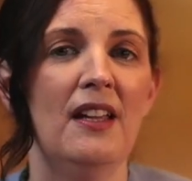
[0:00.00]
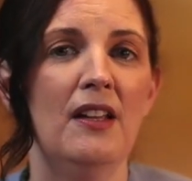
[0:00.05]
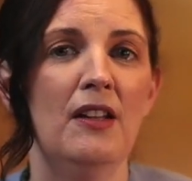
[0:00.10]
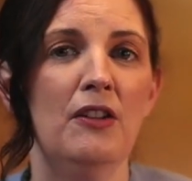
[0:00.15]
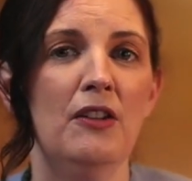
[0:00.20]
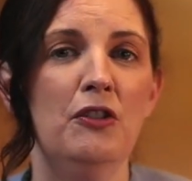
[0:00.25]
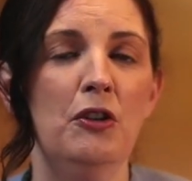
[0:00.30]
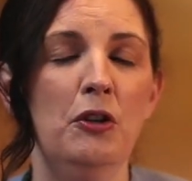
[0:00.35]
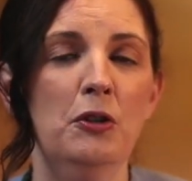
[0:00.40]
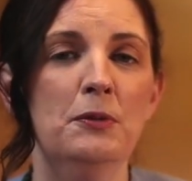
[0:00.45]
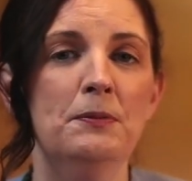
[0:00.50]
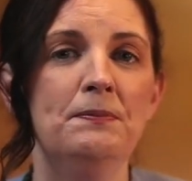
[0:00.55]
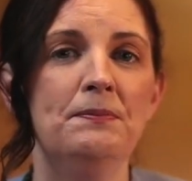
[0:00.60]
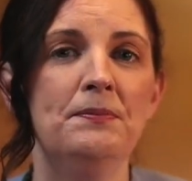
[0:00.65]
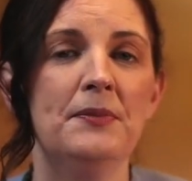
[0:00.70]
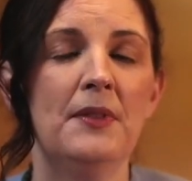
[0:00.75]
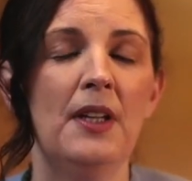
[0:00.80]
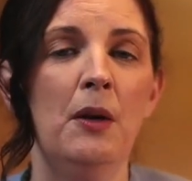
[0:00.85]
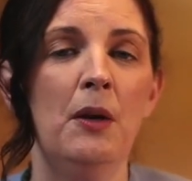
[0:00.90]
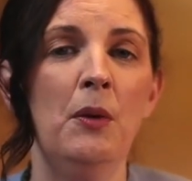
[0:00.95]
So
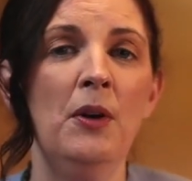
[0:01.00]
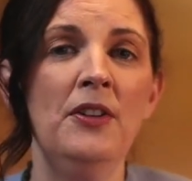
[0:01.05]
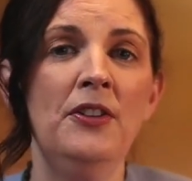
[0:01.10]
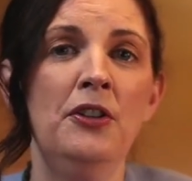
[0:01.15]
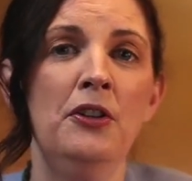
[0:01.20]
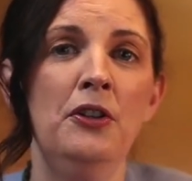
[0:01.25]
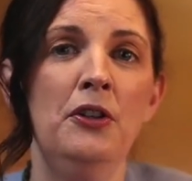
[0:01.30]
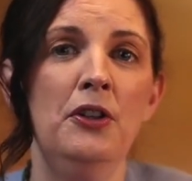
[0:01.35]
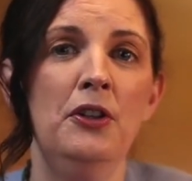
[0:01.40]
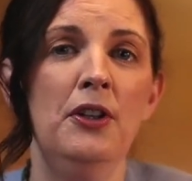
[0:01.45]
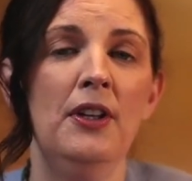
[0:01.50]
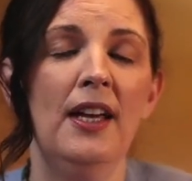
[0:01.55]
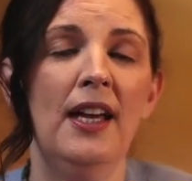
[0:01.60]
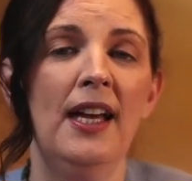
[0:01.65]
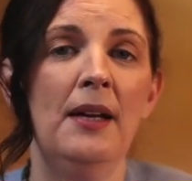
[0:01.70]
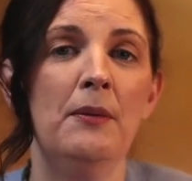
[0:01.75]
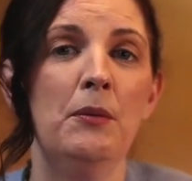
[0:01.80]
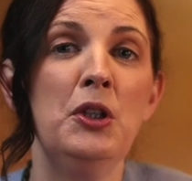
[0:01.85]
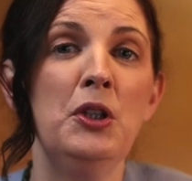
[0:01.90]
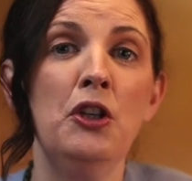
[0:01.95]
I want
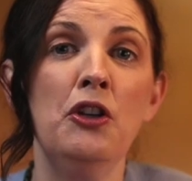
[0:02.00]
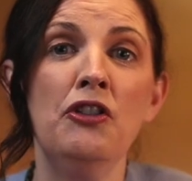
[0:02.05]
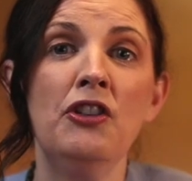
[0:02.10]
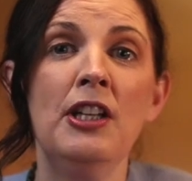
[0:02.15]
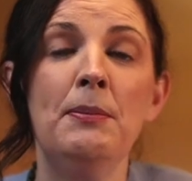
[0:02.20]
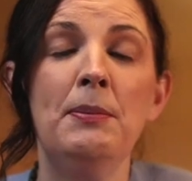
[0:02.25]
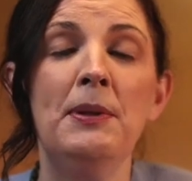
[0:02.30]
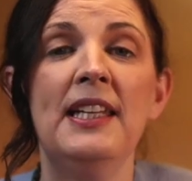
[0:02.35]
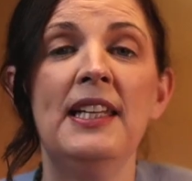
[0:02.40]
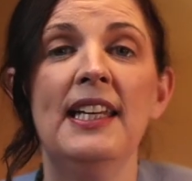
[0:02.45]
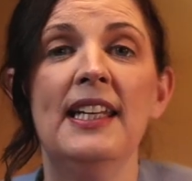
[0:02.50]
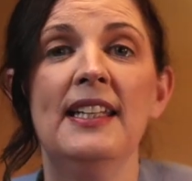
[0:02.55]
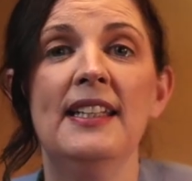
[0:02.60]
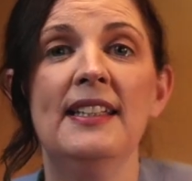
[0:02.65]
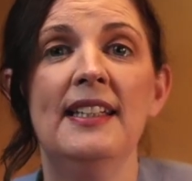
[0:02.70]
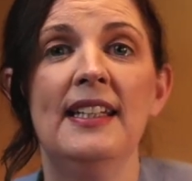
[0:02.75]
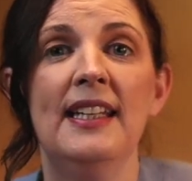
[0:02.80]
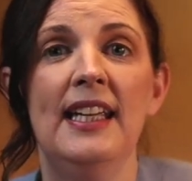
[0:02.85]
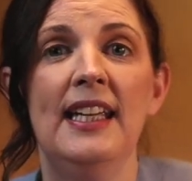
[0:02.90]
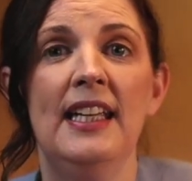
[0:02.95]
to, we usually
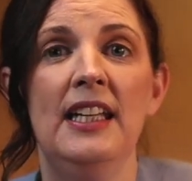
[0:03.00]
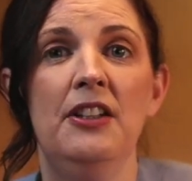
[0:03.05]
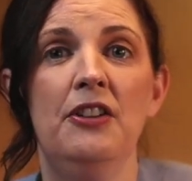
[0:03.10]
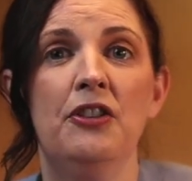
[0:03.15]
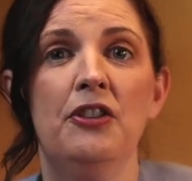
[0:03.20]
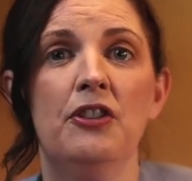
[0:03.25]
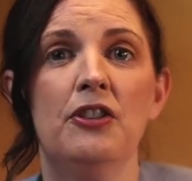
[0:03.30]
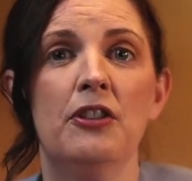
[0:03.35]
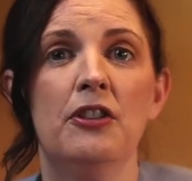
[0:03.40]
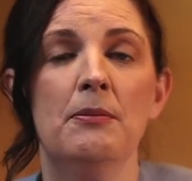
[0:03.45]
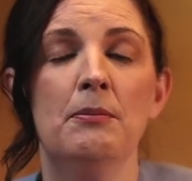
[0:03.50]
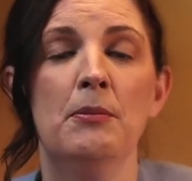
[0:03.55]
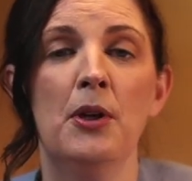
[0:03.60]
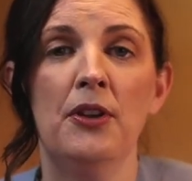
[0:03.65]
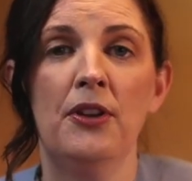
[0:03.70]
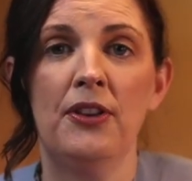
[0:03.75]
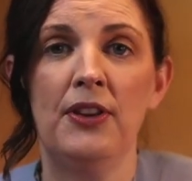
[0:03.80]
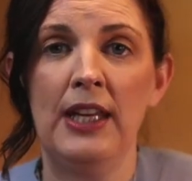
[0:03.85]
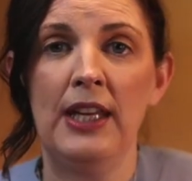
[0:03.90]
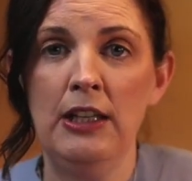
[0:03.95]
begin each
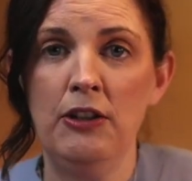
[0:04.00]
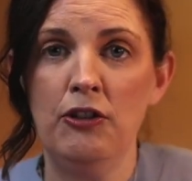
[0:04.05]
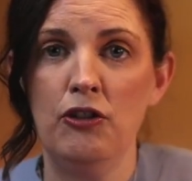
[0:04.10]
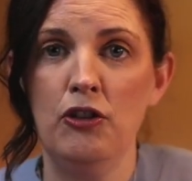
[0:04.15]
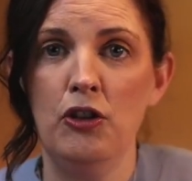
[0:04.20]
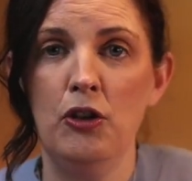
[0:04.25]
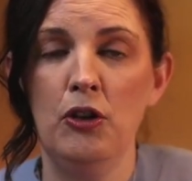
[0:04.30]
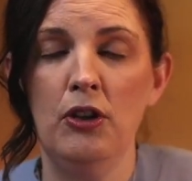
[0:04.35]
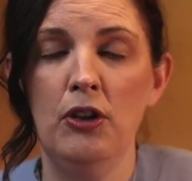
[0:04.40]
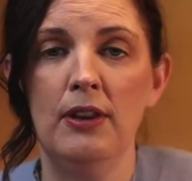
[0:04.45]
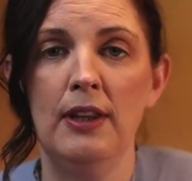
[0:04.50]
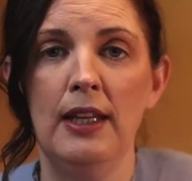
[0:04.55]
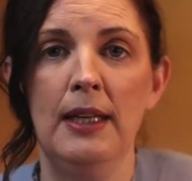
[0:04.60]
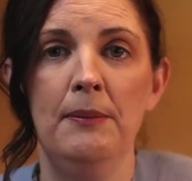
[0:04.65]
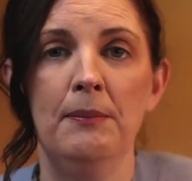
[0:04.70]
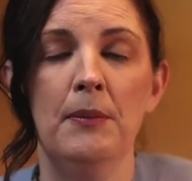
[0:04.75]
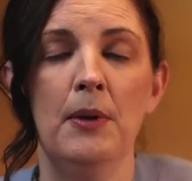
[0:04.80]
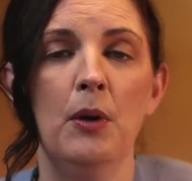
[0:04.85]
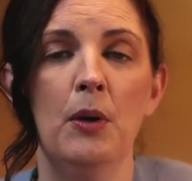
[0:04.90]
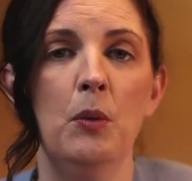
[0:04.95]
month, each new
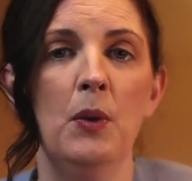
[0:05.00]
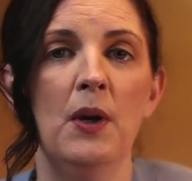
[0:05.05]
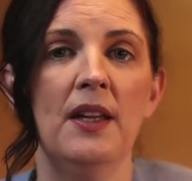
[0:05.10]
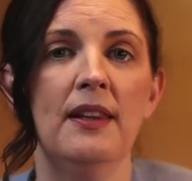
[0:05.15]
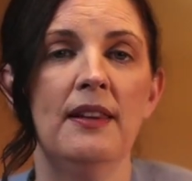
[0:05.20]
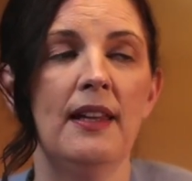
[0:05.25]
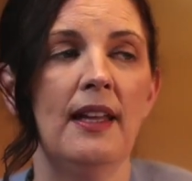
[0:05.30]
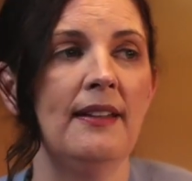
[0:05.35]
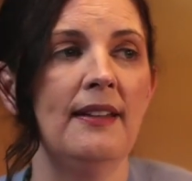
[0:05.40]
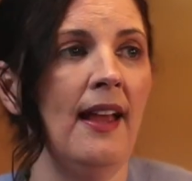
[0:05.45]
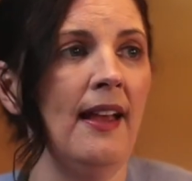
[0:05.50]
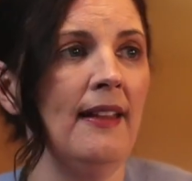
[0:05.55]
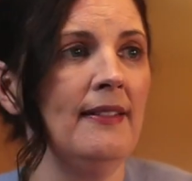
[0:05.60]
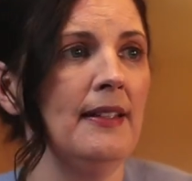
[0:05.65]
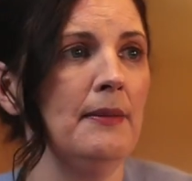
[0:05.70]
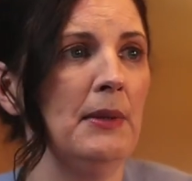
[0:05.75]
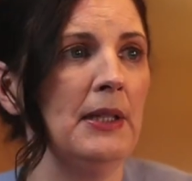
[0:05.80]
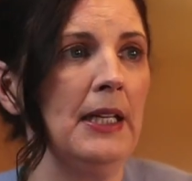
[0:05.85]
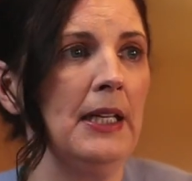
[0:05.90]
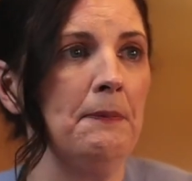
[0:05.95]
theme with a
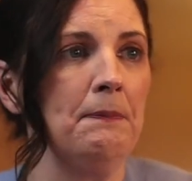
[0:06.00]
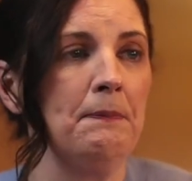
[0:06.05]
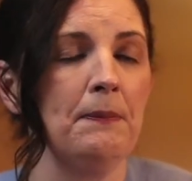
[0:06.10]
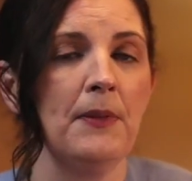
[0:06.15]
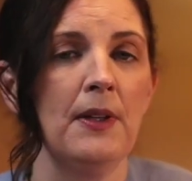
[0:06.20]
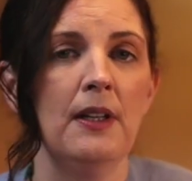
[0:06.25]
testimony.